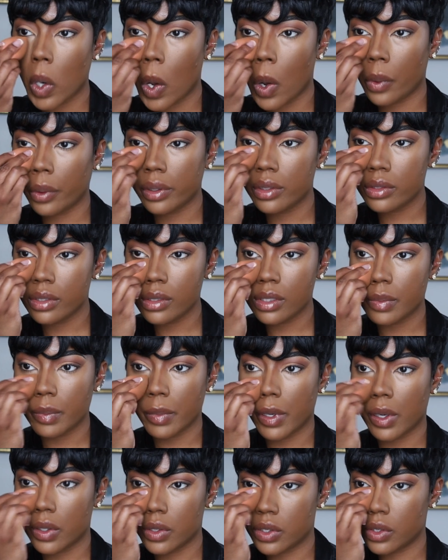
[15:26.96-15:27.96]
always just
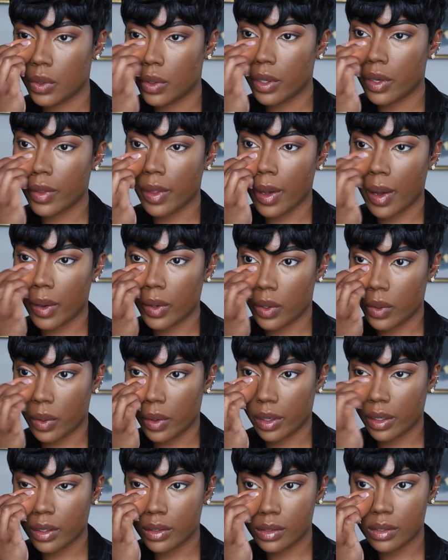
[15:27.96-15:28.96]
make sure that
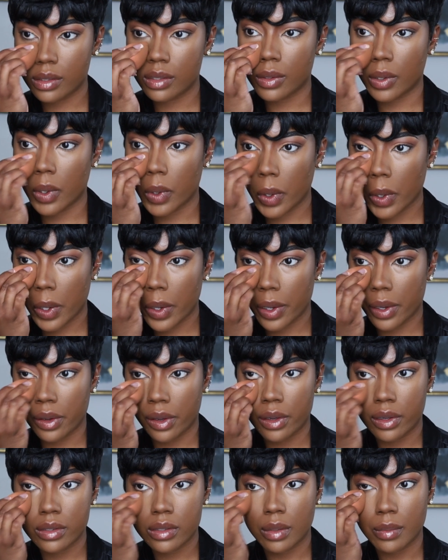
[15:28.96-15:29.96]
your concealer
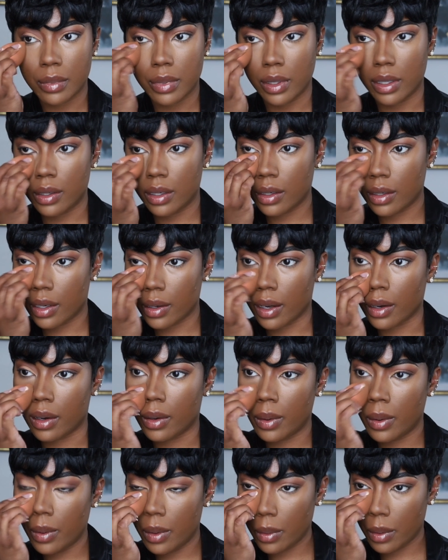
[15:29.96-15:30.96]
is blended
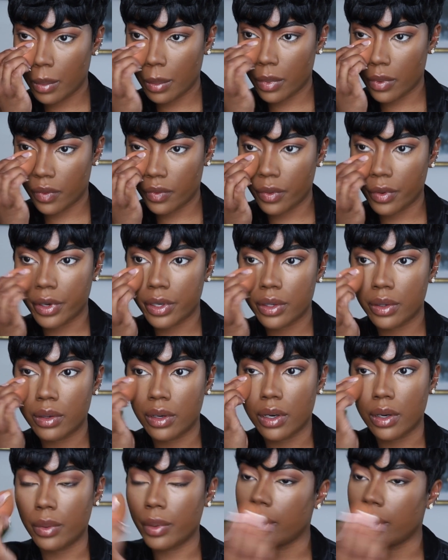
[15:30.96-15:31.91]
out before you go